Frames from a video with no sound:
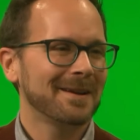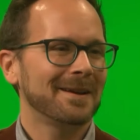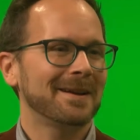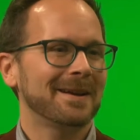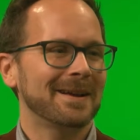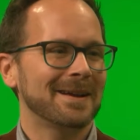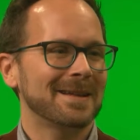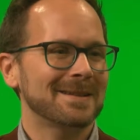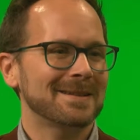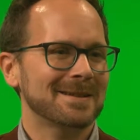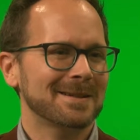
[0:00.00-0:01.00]

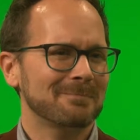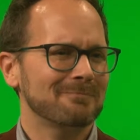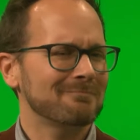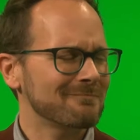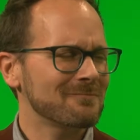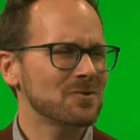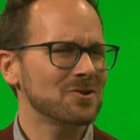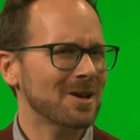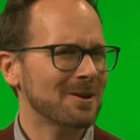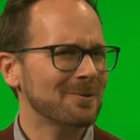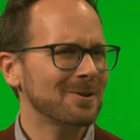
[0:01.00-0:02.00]
And
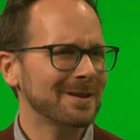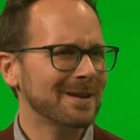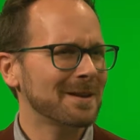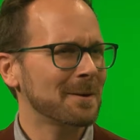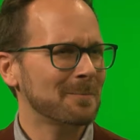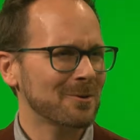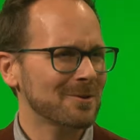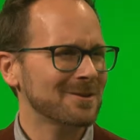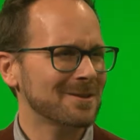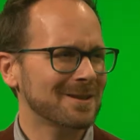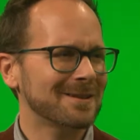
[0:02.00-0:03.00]
generally a
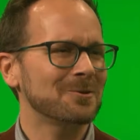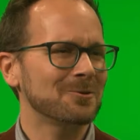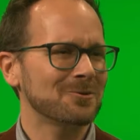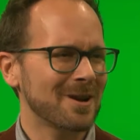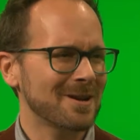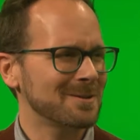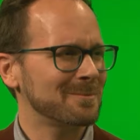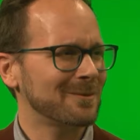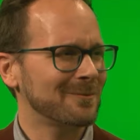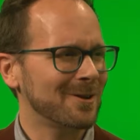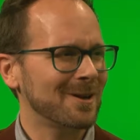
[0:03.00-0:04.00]
person who tries to be
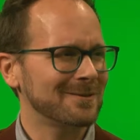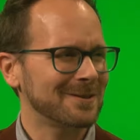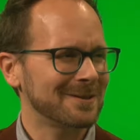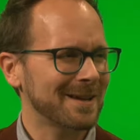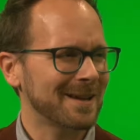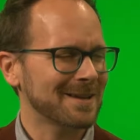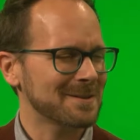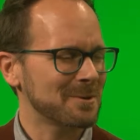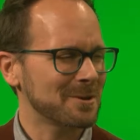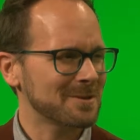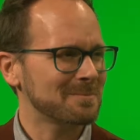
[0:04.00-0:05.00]
involved in tech as
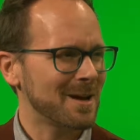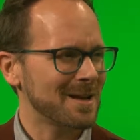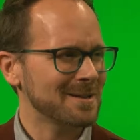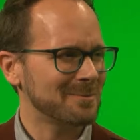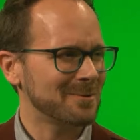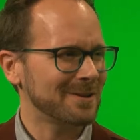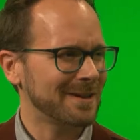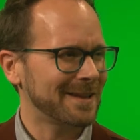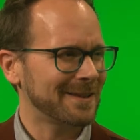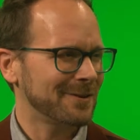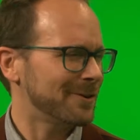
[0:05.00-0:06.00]
much as possible
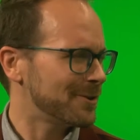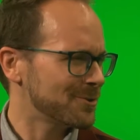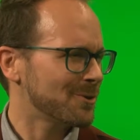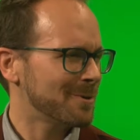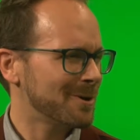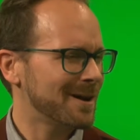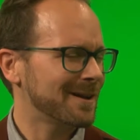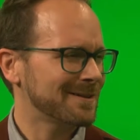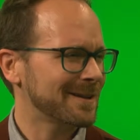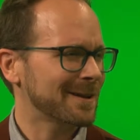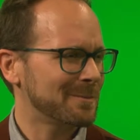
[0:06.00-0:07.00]
and the larger Omaha
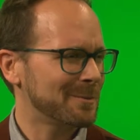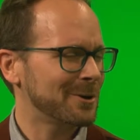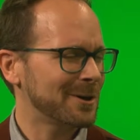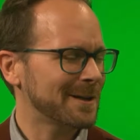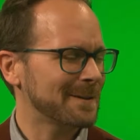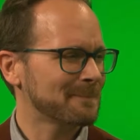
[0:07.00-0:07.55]
tech community.